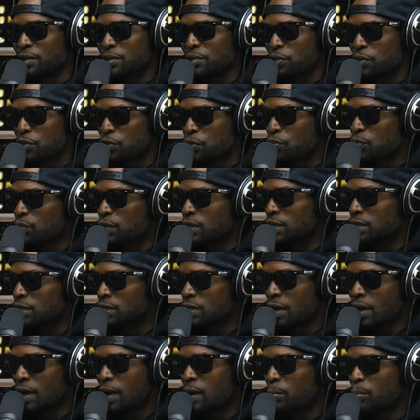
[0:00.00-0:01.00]
3
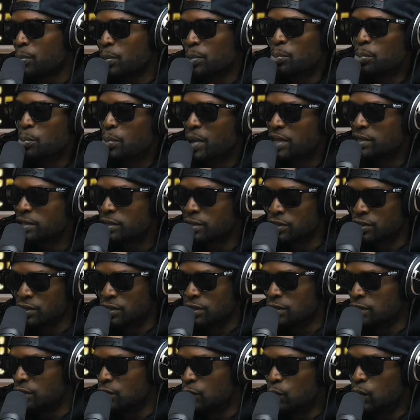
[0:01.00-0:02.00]
top
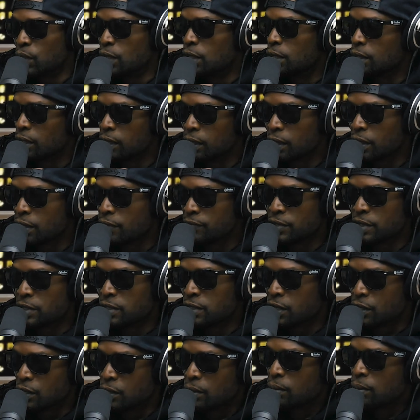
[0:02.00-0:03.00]
messages you would love to
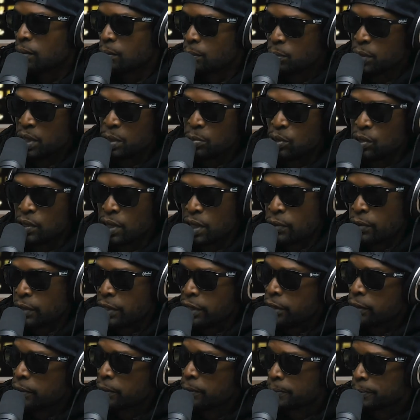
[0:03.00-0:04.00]
tell people out
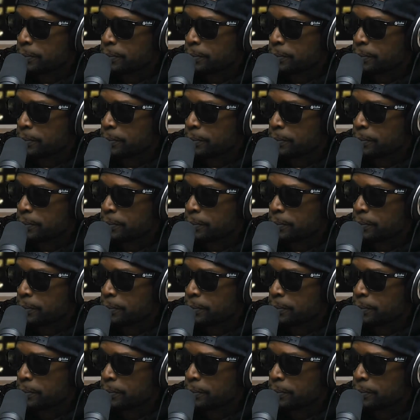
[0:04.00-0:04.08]
here?